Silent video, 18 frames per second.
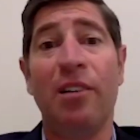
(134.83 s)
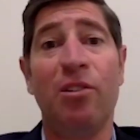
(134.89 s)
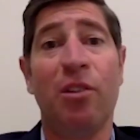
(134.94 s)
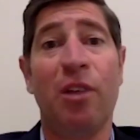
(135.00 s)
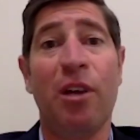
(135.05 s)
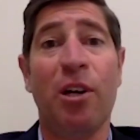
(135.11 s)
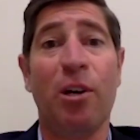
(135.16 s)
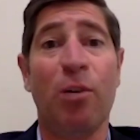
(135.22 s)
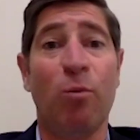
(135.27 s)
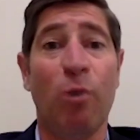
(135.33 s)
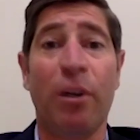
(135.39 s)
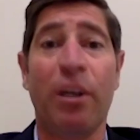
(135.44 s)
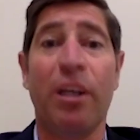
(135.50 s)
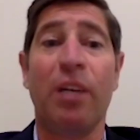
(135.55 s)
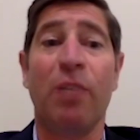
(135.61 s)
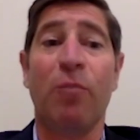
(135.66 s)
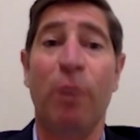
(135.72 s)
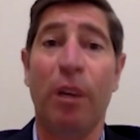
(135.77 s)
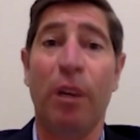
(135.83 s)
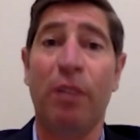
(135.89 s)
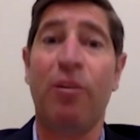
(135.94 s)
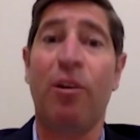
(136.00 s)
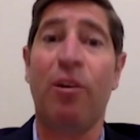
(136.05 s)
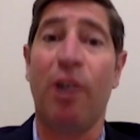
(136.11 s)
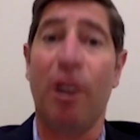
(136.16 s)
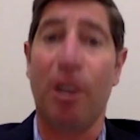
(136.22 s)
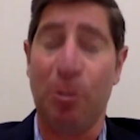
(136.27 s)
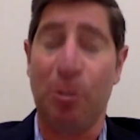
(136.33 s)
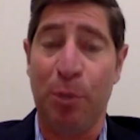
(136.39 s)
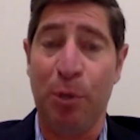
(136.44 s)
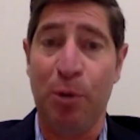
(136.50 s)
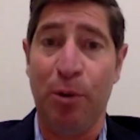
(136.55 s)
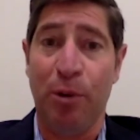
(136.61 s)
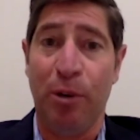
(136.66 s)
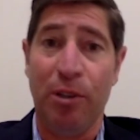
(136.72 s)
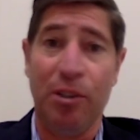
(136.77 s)
So they are working with our
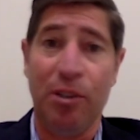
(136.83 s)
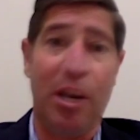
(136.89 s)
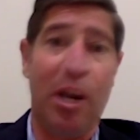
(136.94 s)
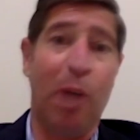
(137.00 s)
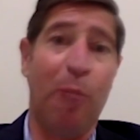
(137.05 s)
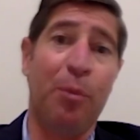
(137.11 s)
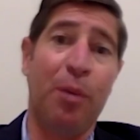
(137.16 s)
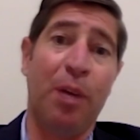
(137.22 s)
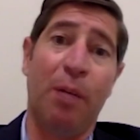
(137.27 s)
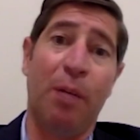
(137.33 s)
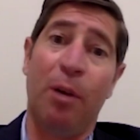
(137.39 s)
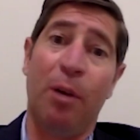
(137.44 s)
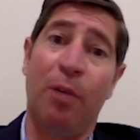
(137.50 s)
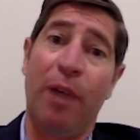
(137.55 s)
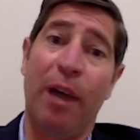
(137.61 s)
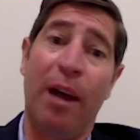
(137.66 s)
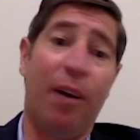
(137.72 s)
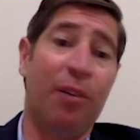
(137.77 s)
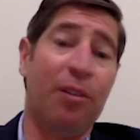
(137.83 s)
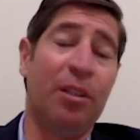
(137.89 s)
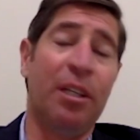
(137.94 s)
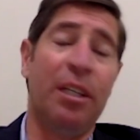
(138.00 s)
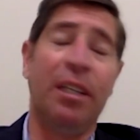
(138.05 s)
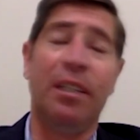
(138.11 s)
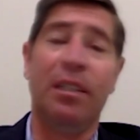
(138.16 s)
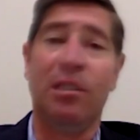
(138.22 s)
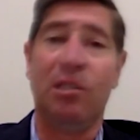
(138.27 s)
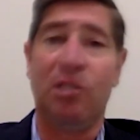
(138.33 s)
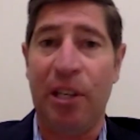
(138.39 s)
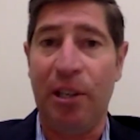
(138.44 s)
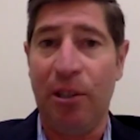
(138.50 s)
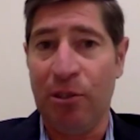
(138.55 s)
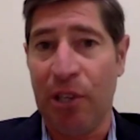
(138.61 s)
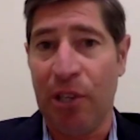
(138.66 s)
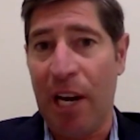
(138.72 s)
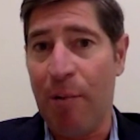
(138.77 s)
entrepreneurs to help them around
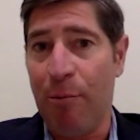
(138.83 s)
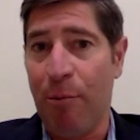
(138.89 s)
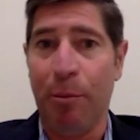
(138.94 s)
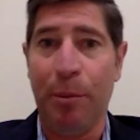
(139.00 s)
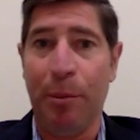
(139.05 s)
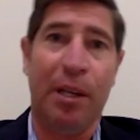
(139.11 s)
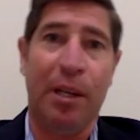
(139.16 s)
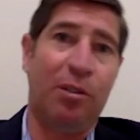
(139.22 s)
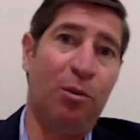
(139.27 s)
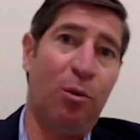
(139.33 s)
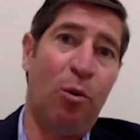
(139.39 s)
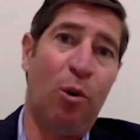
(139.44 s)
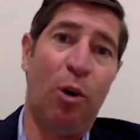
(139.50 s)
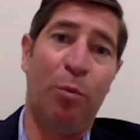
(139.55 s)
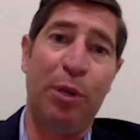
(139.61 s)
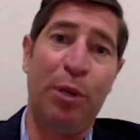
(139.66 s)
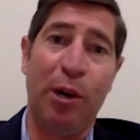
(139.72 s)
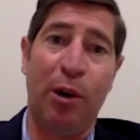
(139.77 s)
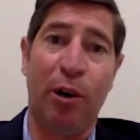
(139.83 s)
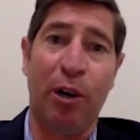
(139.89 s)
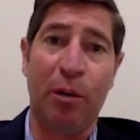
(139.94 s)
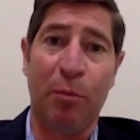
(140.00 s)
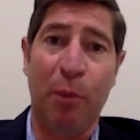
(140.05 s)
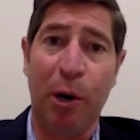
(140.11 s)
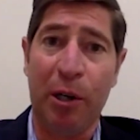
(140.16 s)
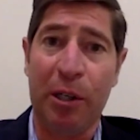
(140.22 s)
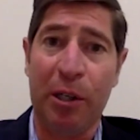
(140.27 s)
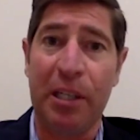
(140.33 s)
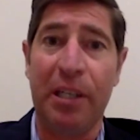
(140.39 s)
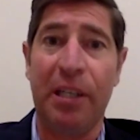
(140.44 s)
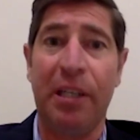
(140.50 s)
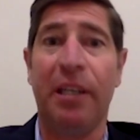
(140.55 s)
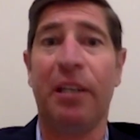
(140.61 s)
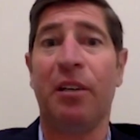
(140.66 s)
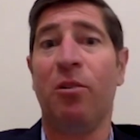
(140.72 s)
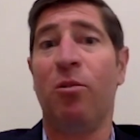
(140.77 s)
sales enablement or PR and
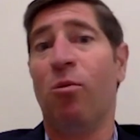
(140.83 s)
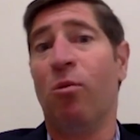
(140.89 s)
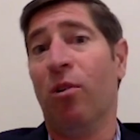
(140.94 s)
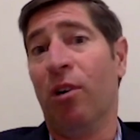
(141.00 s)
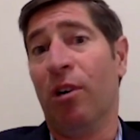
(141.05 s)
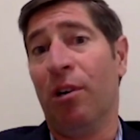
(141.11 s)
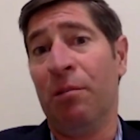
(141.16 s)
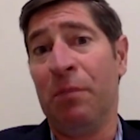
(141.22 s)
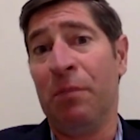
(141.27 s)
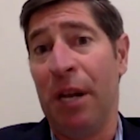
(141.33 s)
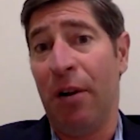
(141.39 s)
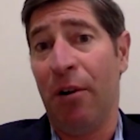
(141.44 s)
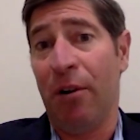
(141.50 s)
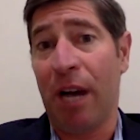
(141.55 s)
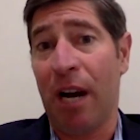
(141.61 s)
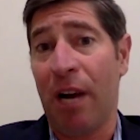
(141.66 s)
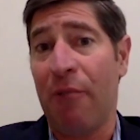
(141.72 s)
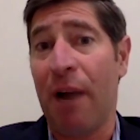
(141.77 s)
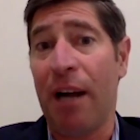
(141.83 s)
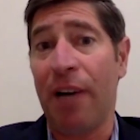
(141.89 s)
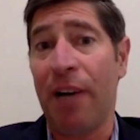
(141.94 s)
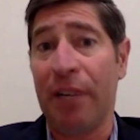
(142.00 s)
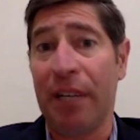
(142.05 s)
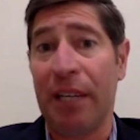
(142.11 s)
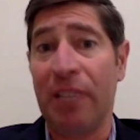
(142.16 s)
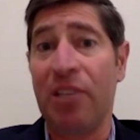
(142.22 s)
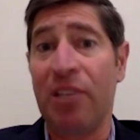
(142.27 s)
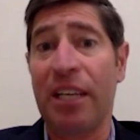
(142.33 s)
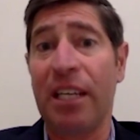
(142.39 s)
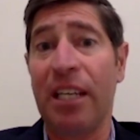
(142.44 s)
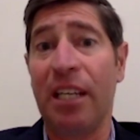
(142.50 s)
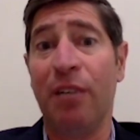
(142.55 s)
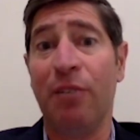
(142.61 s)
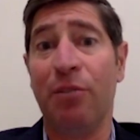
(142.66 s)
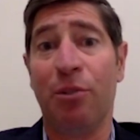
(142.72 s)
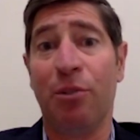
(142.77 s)
marketing, or kind of hiring
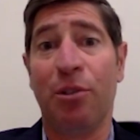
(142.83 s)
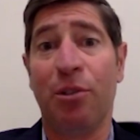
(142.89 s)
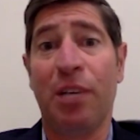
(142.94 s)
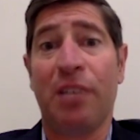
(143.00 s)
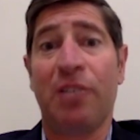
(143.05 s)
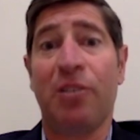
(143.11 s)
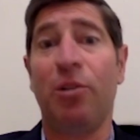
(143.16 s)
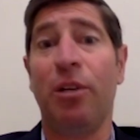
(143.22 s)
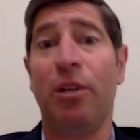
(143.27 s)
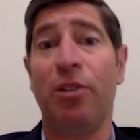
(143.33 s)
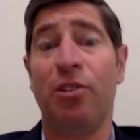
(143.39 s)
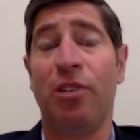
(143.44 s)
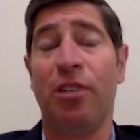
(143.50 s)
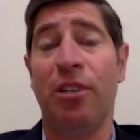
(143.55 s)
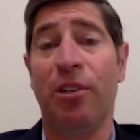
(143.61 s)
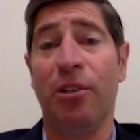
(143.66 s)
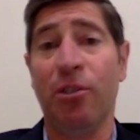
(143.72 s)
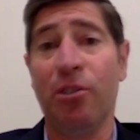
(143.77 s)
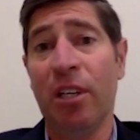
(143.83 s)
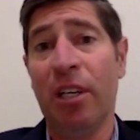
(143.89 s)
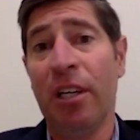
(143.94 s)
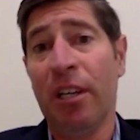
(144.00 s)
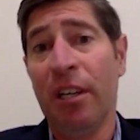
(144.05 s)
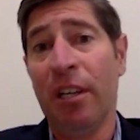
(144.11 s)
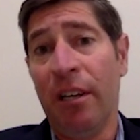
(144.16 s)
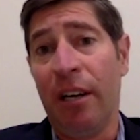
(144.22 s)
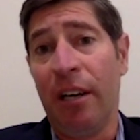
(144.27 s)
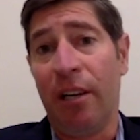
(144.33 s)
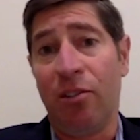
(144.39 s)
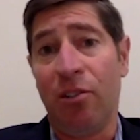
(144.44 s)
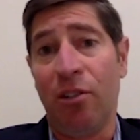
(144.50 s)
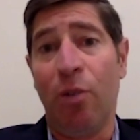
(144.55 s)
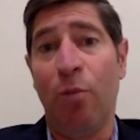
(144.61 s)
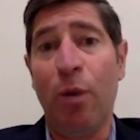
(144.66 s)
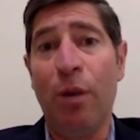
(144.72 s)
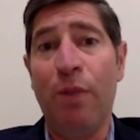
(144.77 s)
executives or technical engineers. And
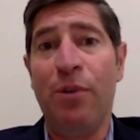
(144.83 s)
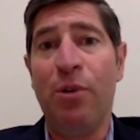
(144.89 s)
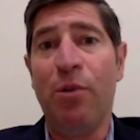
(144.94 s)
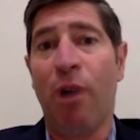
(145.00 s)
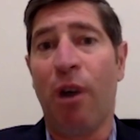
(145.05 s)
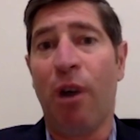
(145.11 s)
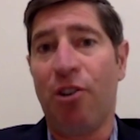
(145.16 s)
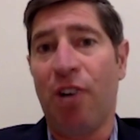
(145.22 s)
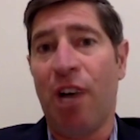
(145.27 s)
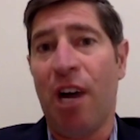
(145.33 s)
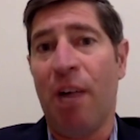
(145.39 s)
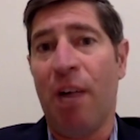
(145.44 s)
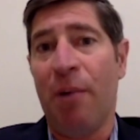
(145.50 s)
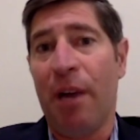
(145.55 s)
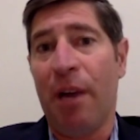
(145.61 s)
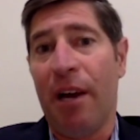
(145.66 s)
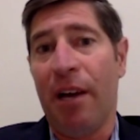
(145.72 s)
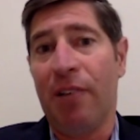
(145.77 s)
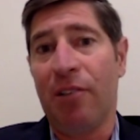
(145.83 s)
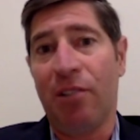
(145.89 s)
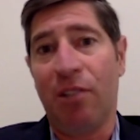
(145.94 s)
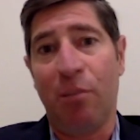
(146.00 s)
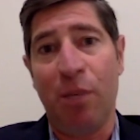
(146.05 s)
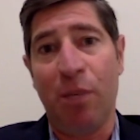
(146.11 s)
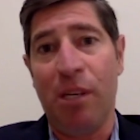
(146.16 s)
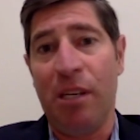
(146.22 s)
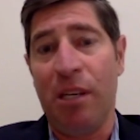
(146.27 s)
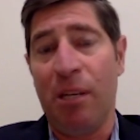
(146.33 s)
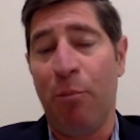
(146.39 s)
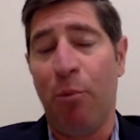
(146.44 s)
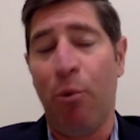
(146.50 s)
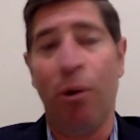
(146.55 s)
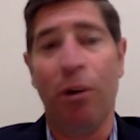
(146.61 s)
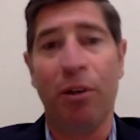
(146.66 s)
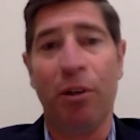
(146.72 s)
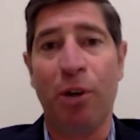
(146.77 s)
so we view our job as to be
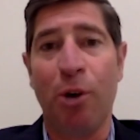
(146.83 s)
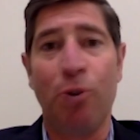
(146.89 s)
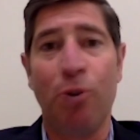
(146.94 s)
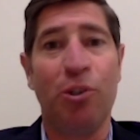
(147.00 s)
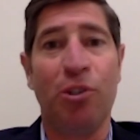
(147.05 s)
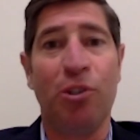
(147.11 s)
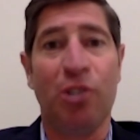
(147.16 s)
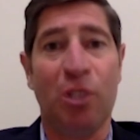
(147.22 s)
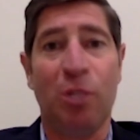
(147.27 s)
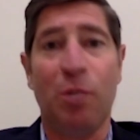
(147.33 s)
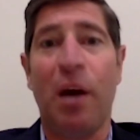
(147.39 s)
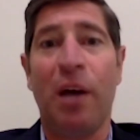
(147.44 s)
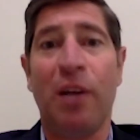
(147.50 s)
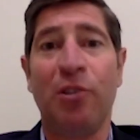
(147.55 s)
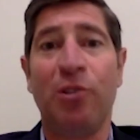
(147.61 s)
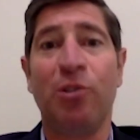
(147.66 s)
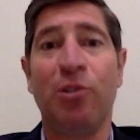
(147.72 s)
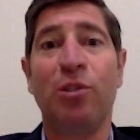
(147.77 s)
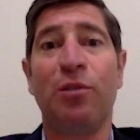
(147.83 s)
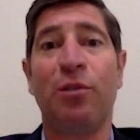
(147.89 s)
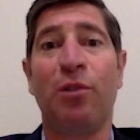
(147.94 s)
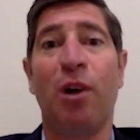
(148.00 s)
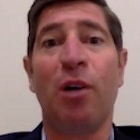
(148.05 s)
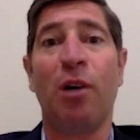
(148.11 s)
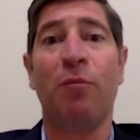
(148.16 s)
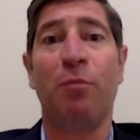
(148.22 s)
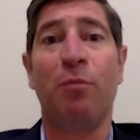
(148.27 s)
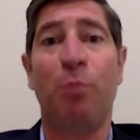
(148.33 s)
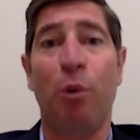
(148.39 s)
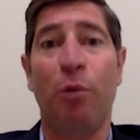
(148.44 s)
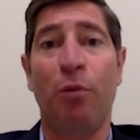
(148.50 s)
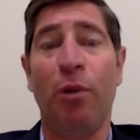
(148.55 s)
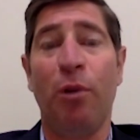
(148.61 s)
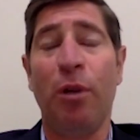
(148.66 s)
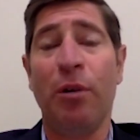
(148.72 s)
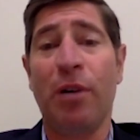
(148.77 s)
important coaches and sponsors for our
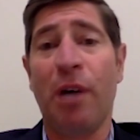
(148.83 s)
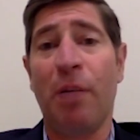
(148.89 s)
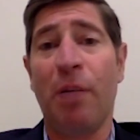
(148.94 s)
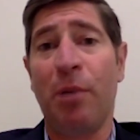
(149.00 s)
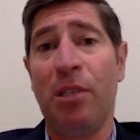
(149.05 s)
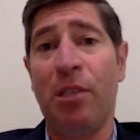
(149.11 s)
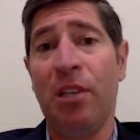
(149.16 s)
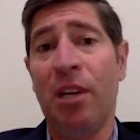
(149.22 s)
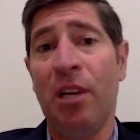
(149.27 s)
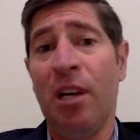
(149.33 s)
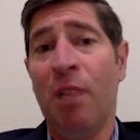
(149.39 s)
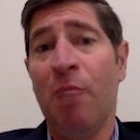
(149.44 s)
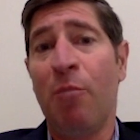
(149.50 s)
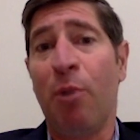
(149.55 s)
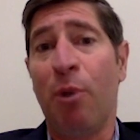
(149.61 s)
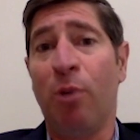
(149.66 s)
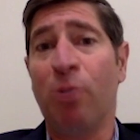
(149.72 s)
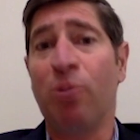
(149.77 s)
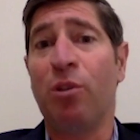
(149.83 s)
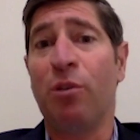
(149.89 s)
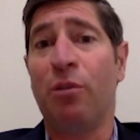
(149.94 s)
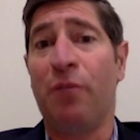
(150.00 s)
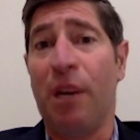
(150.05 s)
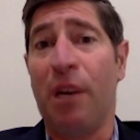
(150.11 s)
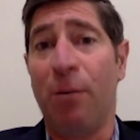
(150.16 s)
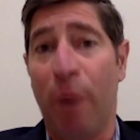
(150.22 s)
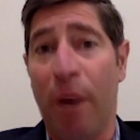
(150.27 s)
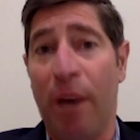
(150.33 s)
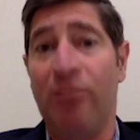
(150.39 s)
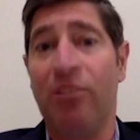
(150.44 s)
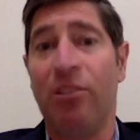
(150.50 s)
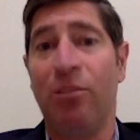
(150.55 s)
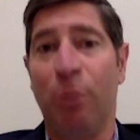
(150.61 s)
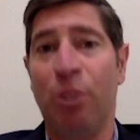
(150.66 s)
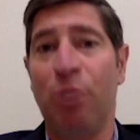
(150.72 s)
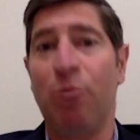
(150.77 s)
portfolio companies, but also to find ways
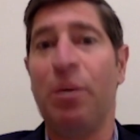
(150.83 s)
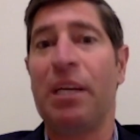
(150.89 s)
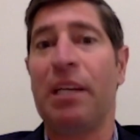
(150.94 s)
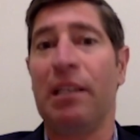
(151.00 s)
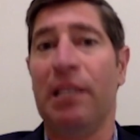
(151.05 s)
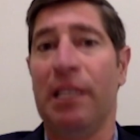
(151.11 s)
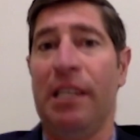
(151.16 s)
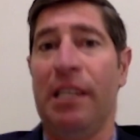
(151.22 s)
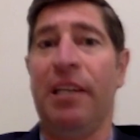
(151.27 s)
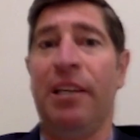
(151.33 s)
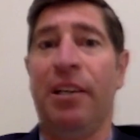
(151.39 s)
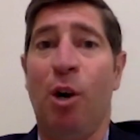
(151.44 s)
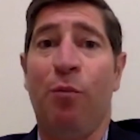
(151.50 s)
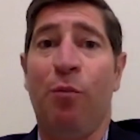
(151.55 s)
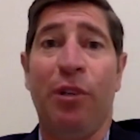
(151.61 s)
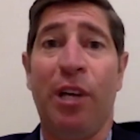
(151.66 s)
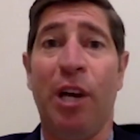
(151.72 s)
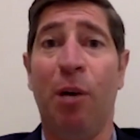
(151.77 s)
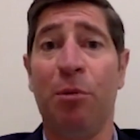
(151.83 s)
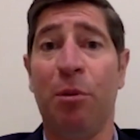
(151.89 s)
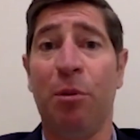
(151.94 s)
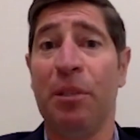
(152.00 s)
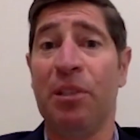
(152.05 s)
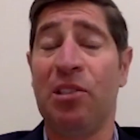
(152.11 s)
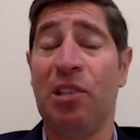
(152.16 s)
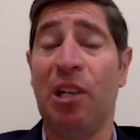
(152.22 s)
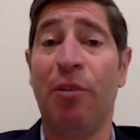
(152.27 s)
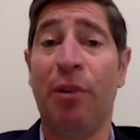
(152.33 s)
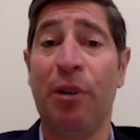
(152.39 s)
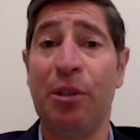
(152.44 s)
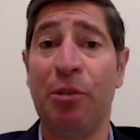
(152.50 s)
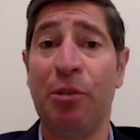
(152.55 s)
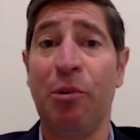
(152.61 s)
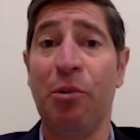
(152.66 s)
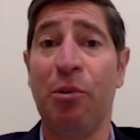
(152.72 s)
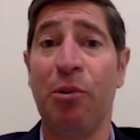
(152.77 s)
in which we can lean in and hopefully help them accelerate
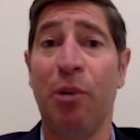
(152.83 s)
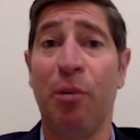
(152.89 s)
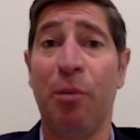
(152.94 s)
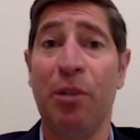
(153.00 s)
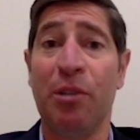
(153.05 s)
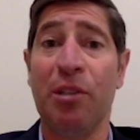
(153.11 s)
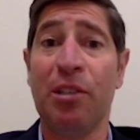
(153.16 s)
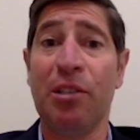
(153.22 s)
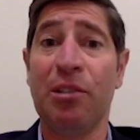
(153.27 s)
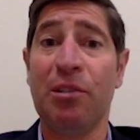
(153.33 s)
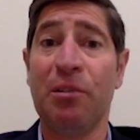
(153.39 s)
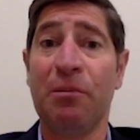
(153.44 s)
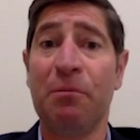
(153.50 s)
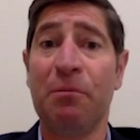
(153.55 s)
the growth of their business.